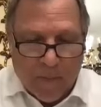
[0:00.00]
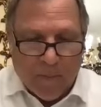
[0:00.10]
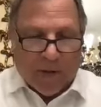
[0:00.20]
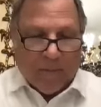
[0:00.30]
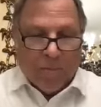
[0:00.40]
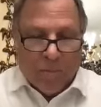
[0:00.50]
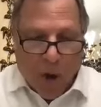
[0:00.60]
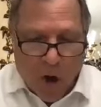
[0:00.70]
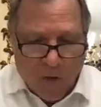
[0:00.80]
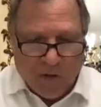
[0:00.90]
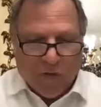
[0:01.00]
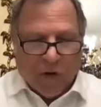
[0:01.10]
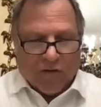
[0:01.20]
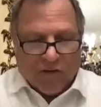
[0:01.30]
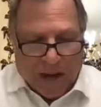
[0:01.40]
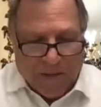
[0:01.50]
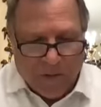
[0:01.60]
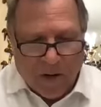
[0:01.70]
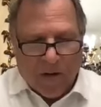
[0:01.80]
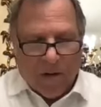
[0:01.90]
but Maus
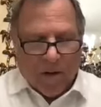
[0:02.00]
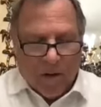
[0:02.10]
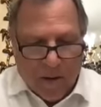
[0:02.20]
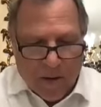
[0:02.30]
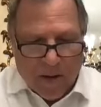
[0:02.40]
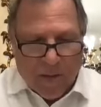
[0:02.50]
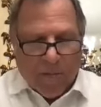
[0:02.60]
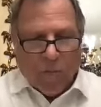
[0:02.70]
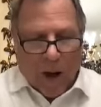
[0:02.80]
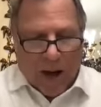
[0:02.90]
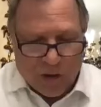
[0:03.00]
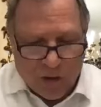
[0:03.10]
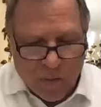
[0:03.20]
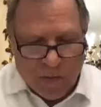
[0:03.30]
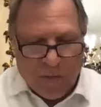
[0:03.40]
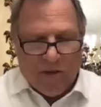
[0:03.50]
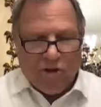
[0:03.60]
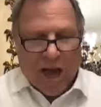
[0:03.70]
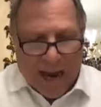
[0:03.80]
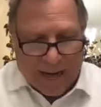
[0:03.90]
Velosavra? Why should we
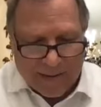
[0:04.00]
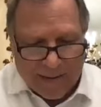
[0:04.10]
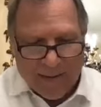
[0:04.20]
reject